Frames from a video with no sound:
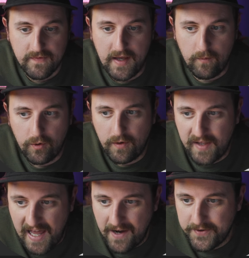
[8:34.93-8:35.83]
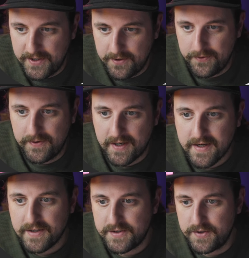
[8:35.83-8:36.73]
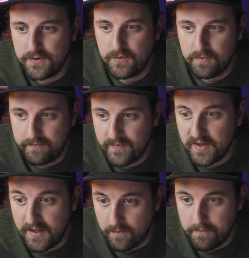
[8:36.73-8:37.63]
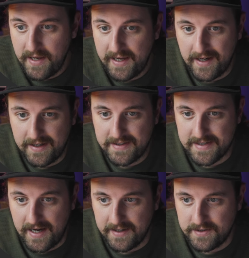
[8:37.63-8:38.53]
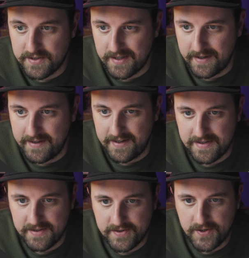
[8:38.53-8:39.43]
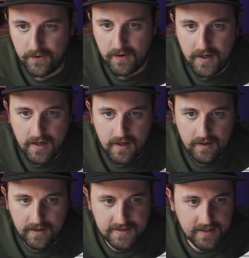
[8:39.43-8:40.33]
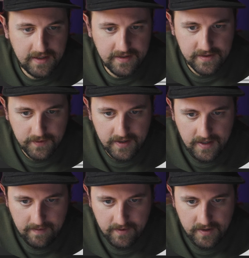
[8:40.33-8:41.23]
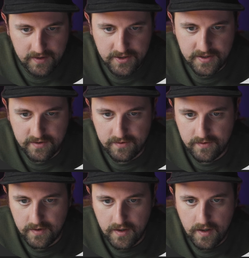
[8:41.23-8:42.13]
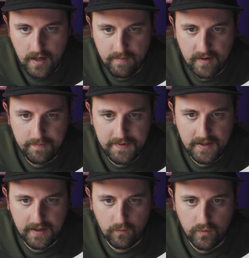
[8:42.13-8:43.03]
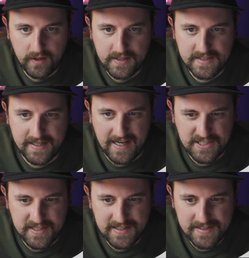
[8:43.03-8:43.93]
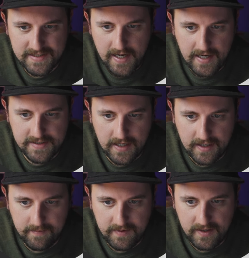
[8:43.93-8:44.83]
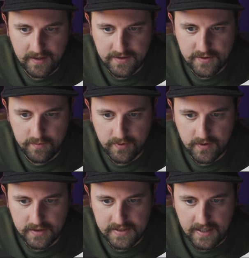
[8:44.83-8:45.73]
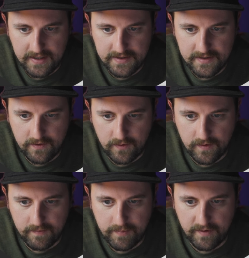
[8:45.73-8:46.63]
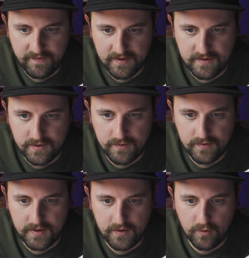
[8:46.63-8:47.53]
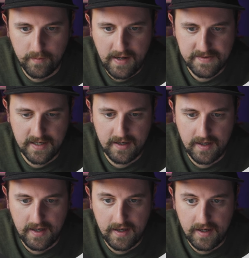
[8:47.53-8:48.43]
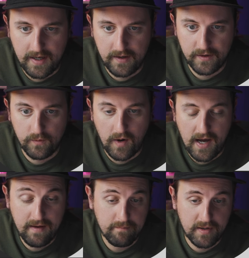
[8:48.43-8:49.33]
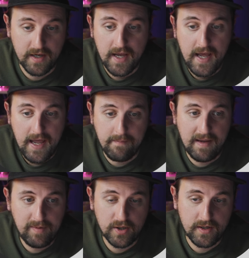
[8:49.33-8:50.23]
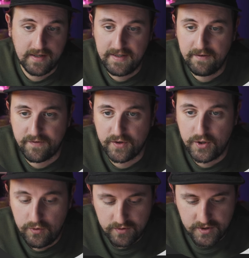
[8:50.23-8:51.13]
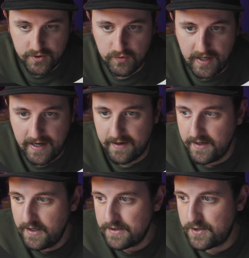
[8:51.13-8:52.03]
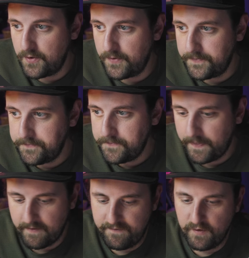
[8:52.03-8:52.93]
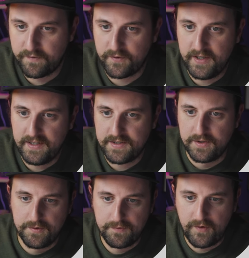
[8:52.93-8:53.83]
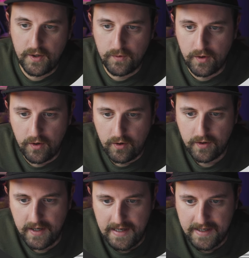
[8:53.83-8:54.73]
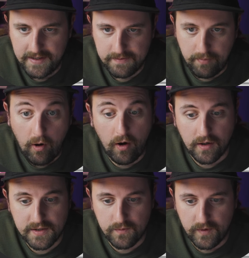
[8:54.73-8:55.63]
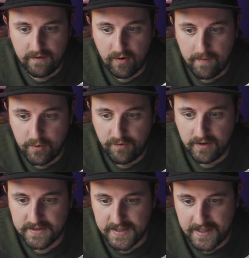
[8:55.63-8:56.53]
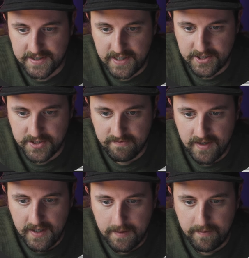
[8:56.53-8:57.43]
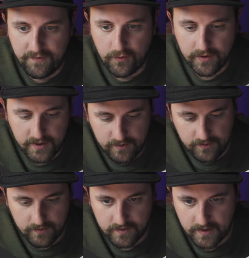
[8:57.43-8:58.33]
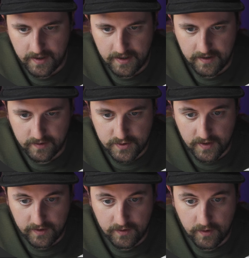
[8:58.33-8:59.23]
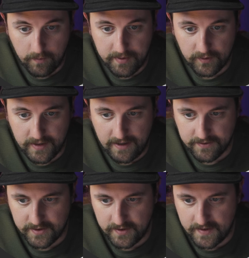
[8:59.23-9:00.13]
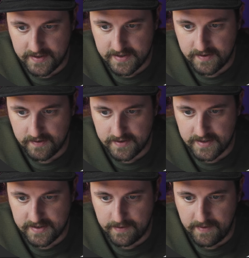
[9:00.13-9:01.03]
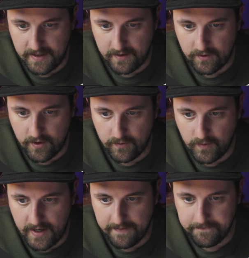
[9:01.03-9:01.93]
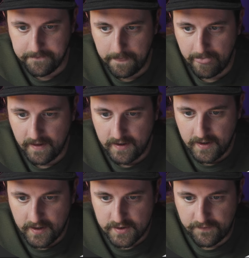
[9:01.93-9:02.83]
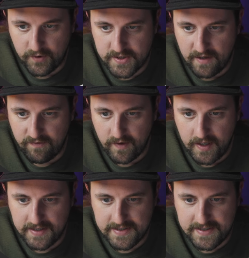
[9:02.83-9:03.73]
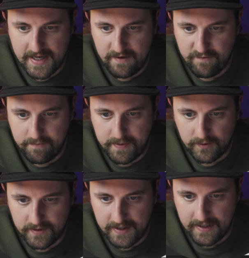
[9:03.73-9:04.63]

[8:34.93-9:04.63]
that will allow you to, make a design just like this. So let's get into it. I'm gonna be like really sketch this. It's not gonna be like super tight or perfect to the Google Maps UI, but it may be a good idea for you to do that. So feel free to follow along and pause whenever I move on to the next section before you, so that you could go build out this system in your own way. So first off, instead of building